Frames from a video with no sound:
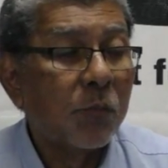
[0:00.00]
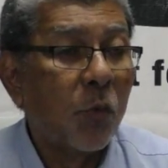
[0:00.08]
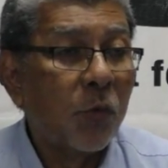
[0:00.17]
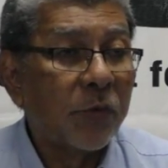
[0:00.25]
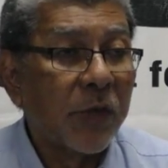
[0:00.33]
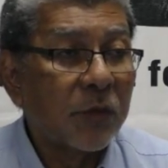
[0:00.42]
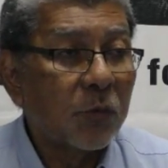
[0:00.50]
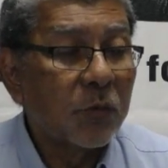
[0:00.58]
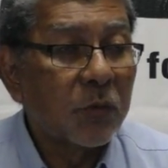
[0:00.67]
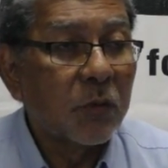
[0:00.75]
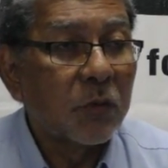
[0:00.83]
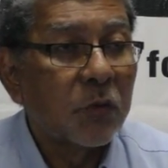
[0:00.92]
moved in
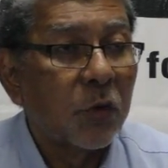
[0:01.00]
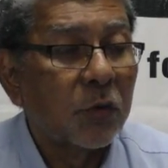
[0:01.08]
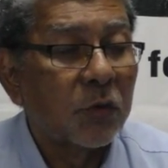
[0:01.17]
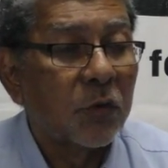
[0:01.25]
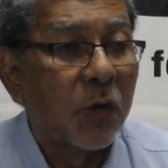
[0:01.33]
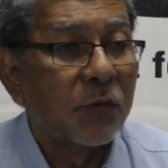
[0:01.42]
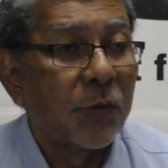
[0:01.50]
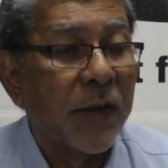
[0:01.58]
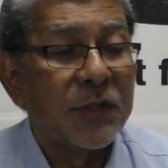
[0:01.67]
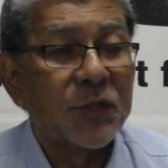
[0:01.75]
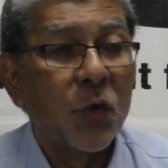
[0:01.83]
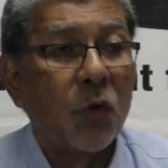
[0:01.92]
to a
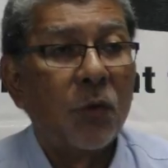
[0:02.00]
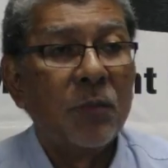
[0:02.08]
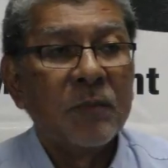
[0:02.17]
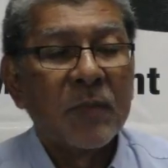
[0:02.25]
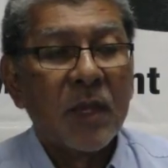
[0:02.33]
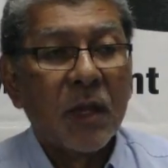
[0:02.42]
friend's home,